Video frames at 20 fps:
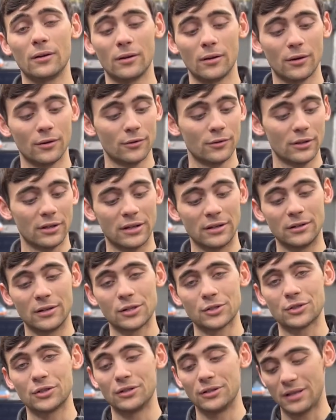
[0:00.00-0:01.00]
under the
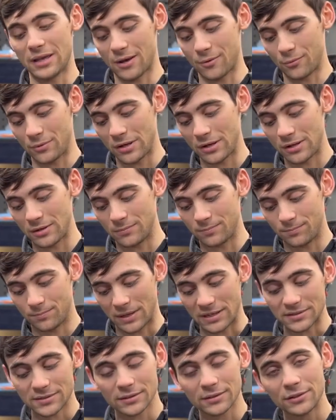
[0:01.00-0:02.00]
condition that we
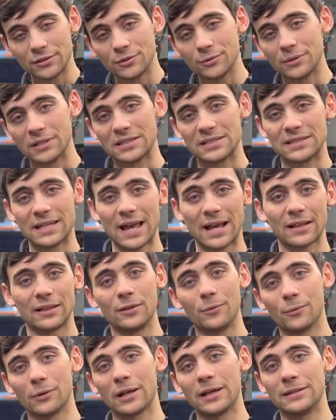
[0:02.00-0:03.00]
basically do exactly
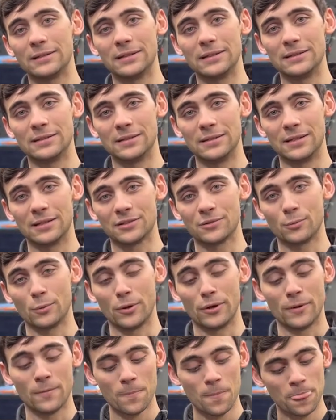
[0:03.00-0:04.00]
what I did to this
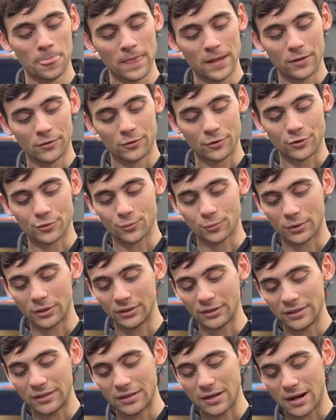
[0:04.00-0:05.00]
one. There's
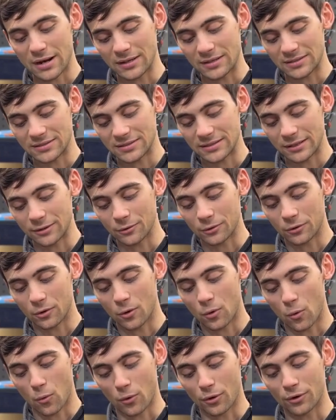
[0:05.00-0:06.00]
really not a single
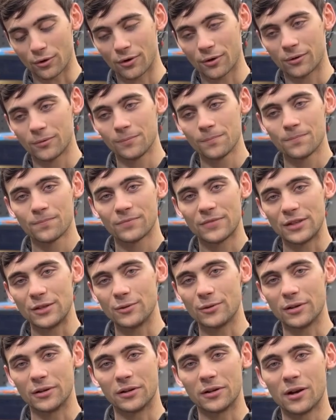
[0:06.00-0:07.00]
corner that
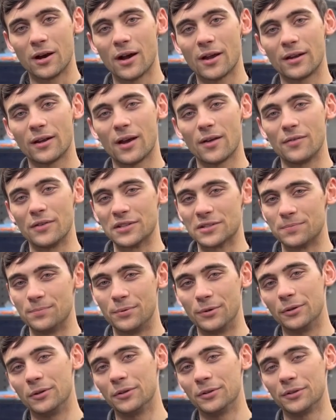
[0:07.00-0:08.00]
you can cut on this
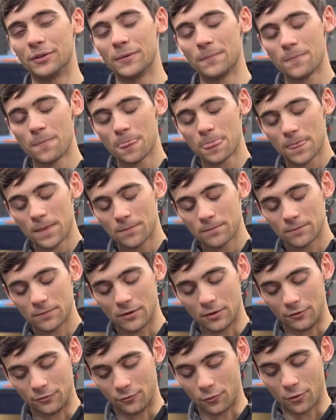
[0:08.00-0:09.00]
build,
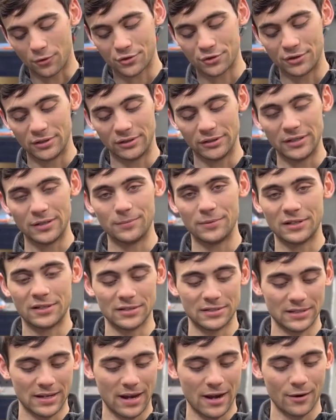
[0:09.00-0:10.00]
unfortunately,
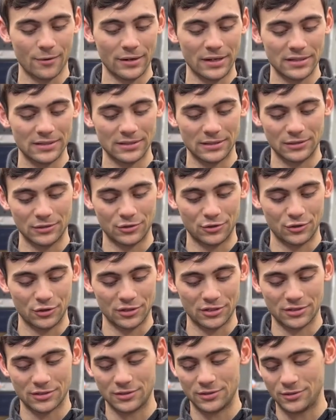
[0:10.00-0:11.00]
because ARES is
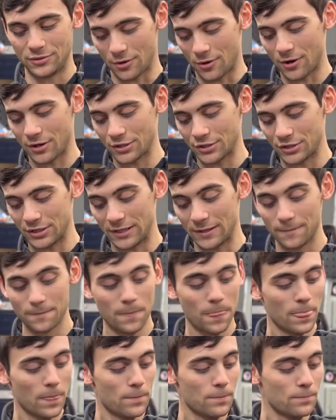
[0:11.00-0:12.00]
just dog
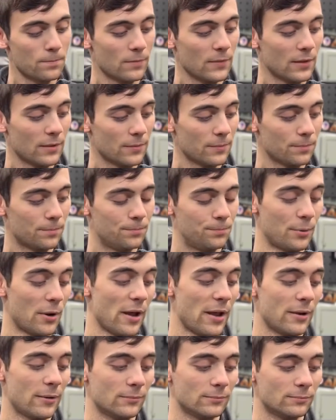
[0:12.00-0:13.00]
shit. But